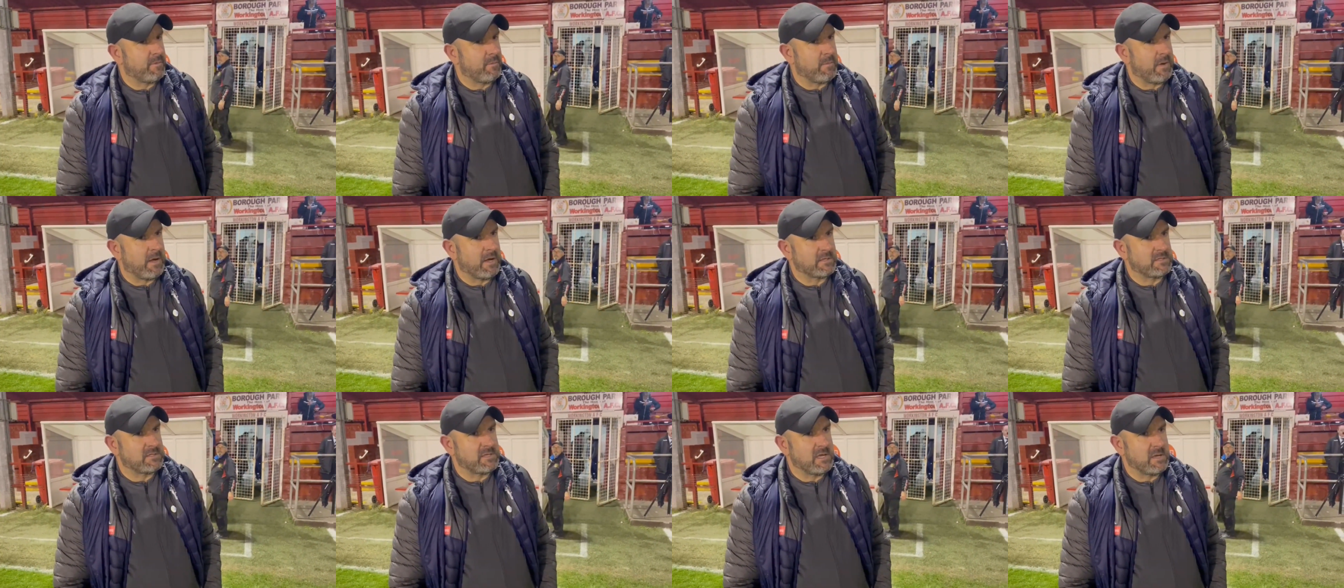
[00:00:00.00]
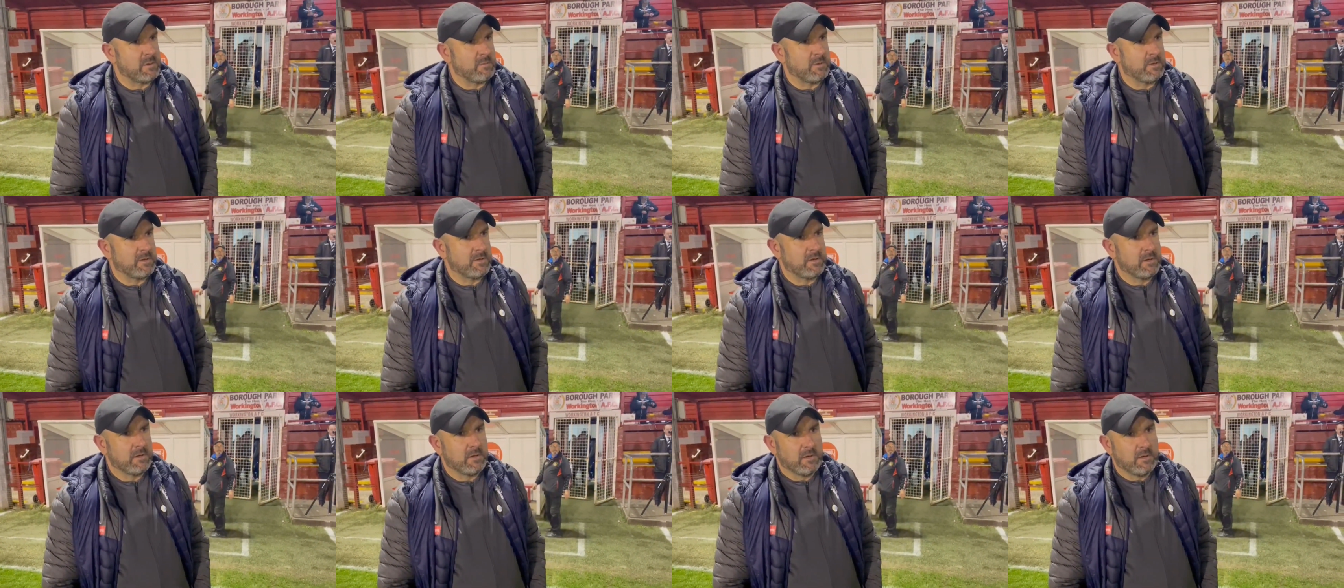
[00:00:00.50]
my team,
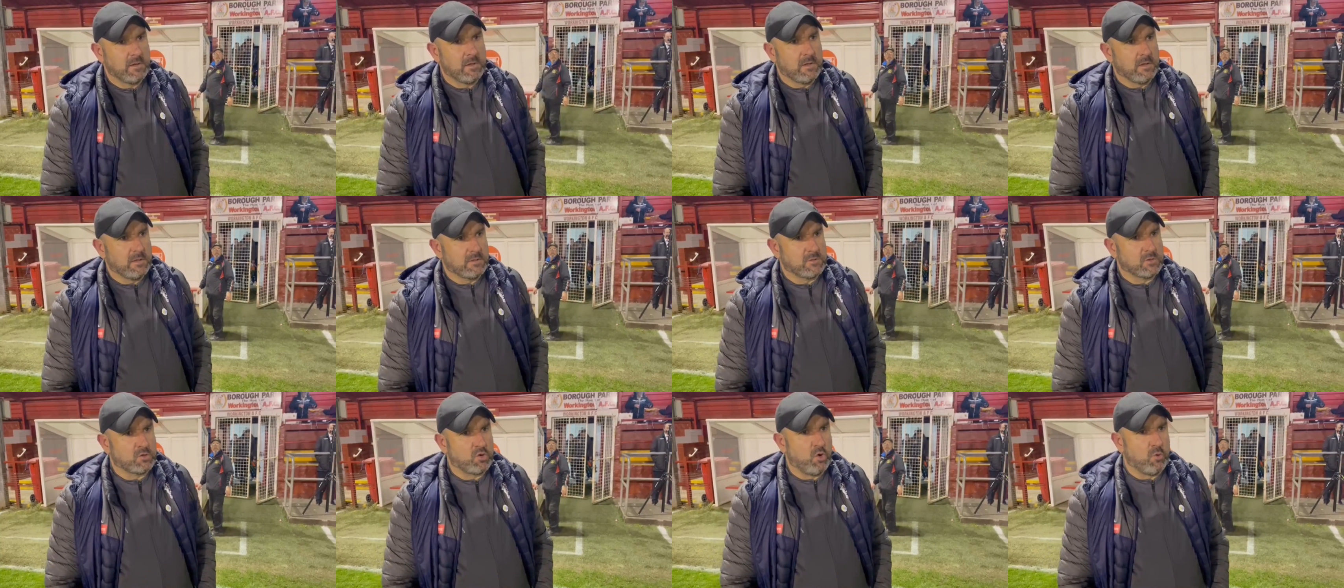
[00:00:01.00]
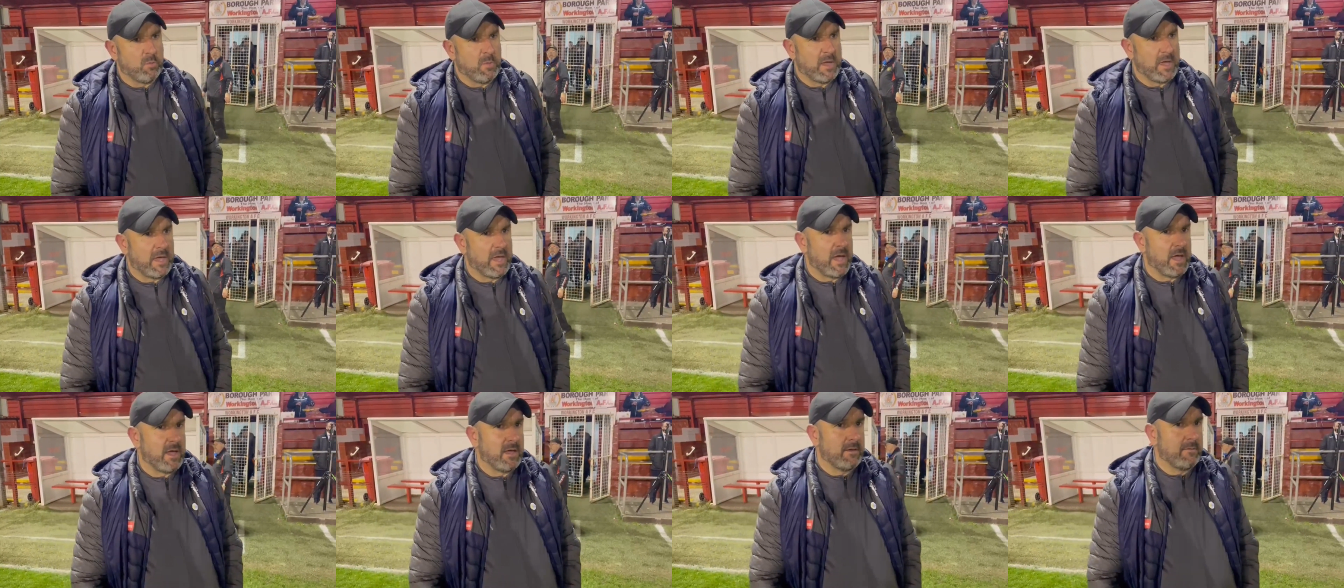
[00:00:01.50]
and to come
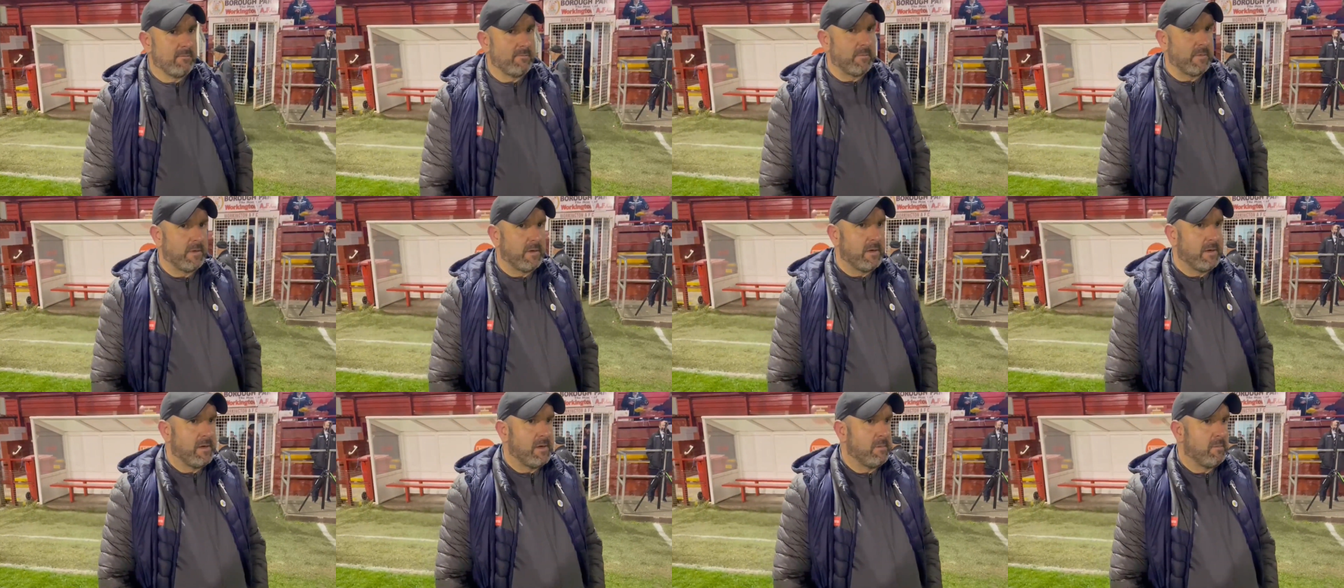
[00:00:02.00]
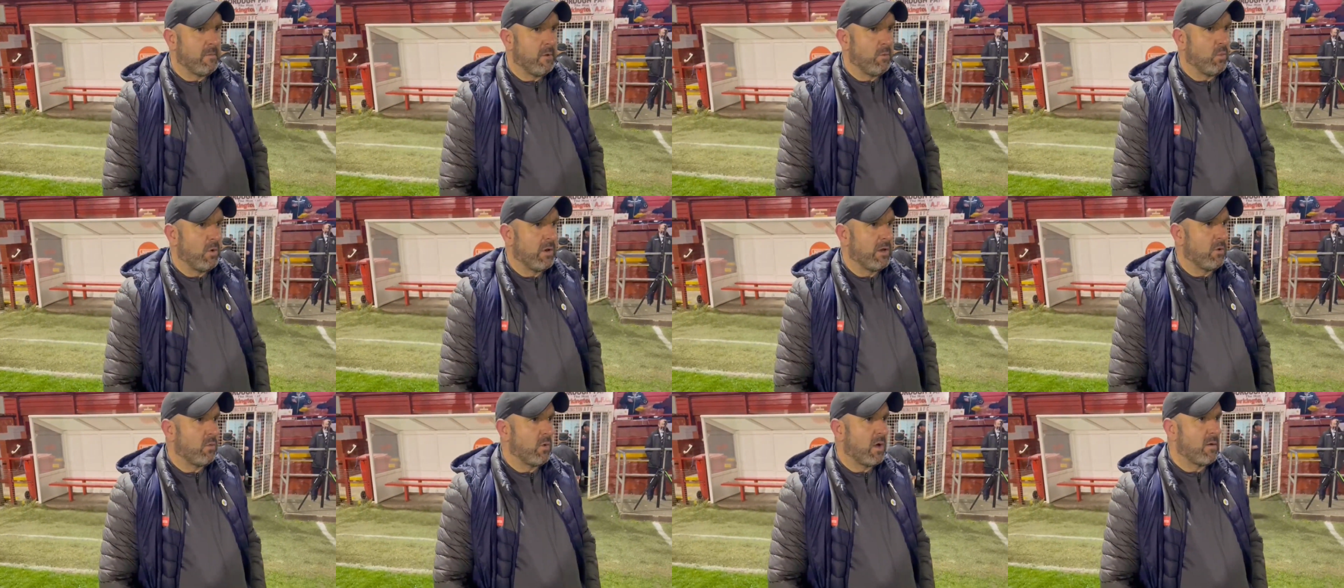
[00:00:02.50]
here and
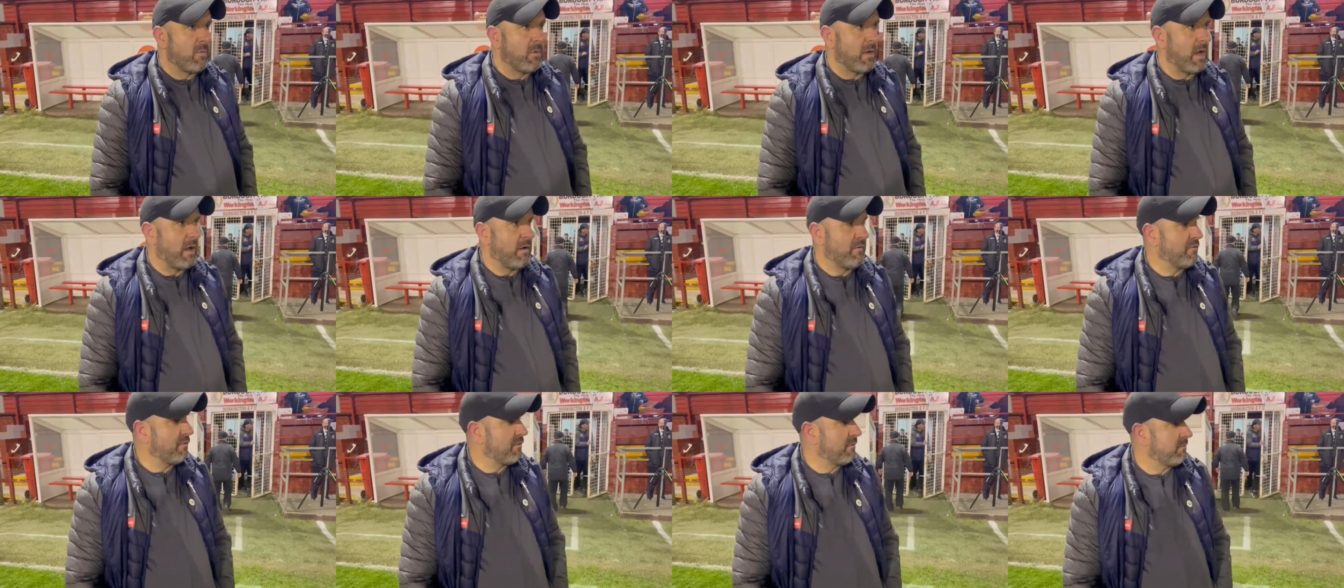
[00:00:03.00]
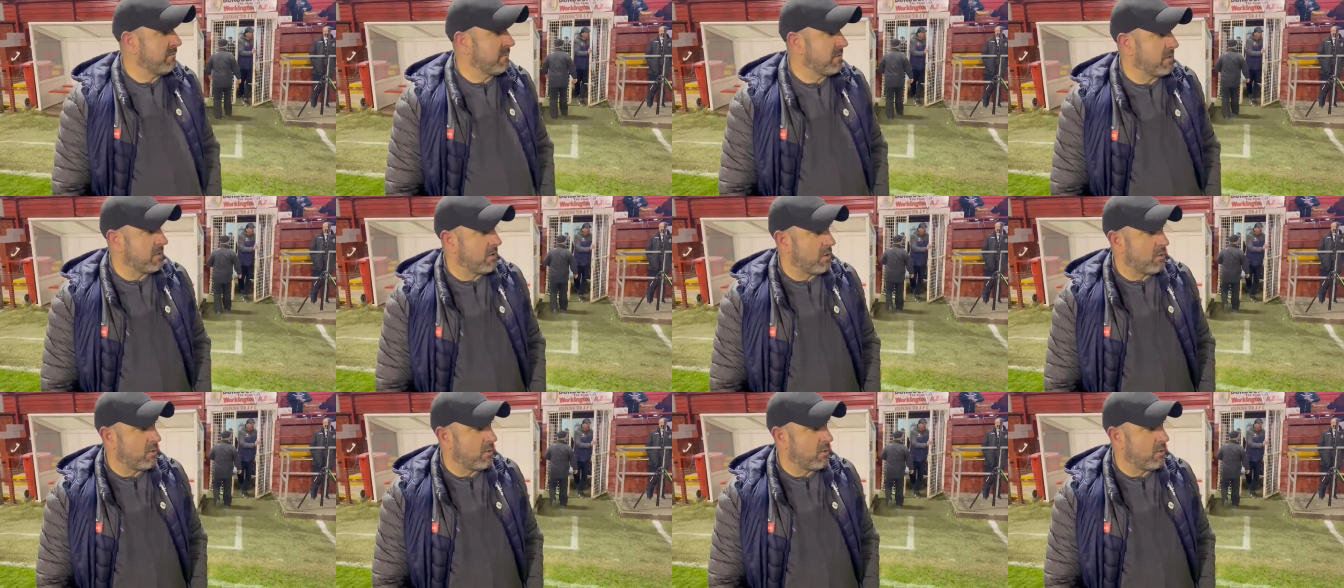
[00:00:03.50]
win the way we have, you